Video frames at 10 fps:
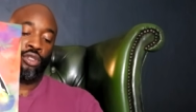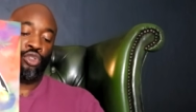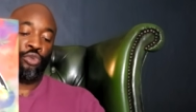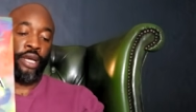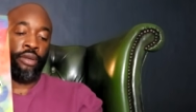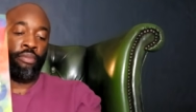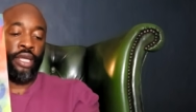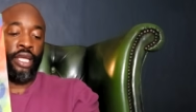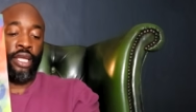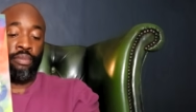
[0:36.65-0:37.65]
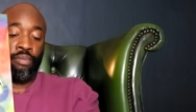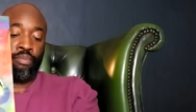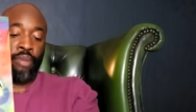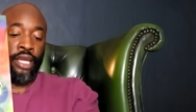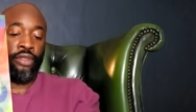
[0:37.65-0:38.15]
Tupac and Biggie
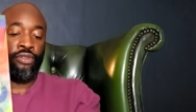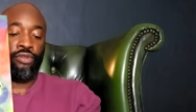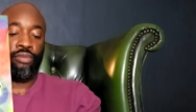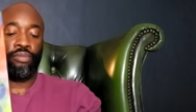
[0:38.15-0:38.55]
paintings.